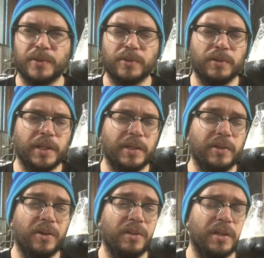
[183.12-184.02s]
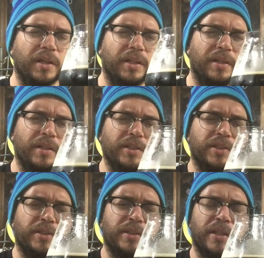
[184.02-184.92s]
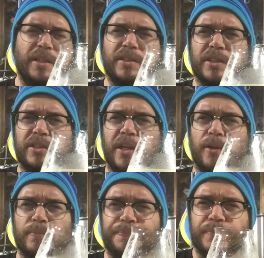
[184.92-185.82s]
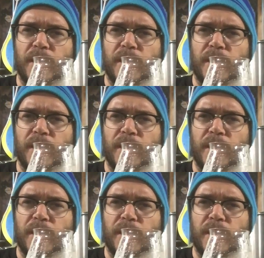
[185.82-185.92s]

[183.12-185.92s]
to let you know that it is a stout.